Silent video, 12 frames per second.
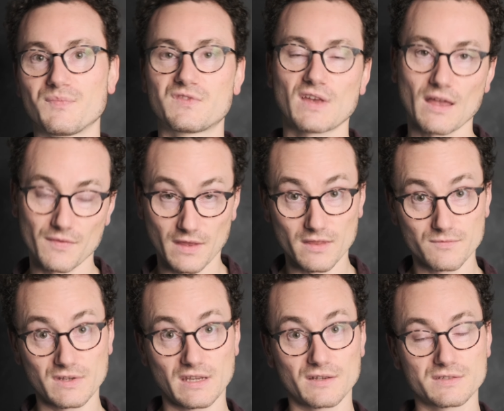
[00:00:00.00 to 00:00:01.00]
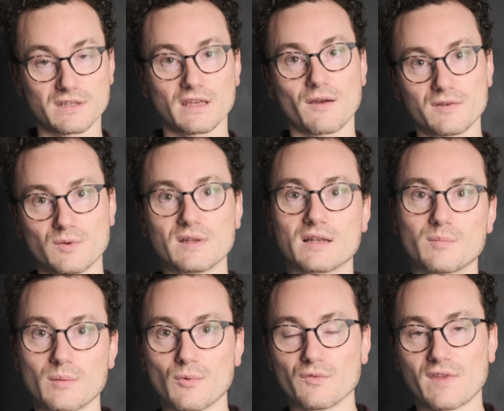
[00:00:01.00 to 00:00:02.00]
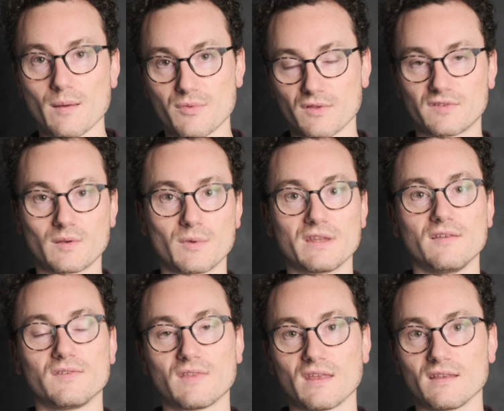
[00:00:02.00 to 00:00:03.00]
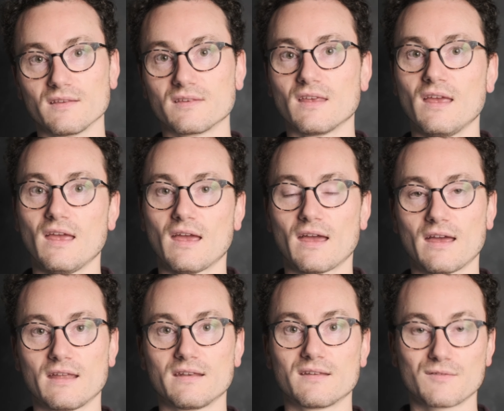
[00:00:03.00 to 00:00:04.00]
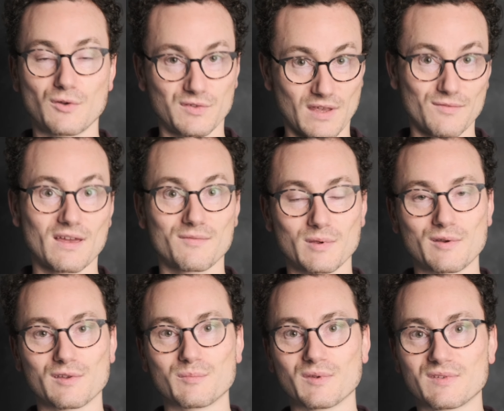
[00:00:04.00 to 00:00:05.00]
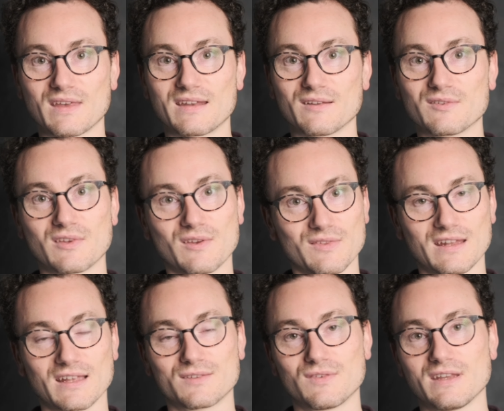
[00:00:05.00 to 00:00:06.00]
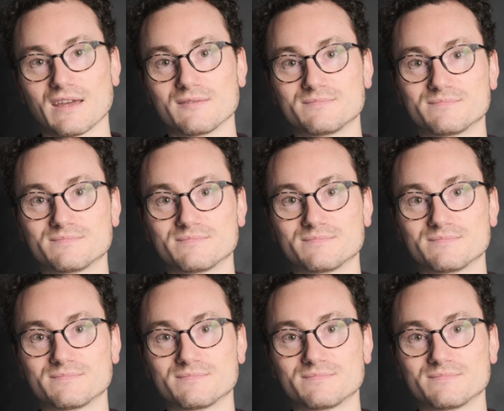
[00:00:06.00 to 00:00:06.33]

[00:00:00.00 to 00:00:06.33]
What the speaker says: Check out the other videos that go into a little bit more depth on some of these things. And of course, have a happy Christmas, and I'll see you in the next video.